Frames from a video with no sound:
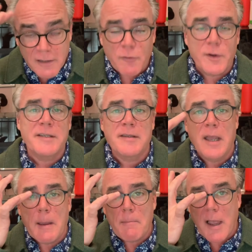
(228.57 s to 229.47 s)
voice
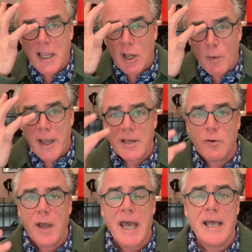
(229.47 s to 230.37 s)
banging away in
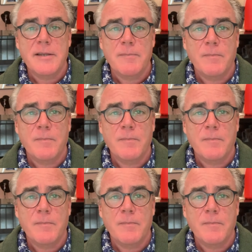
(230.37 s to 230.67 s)
your head.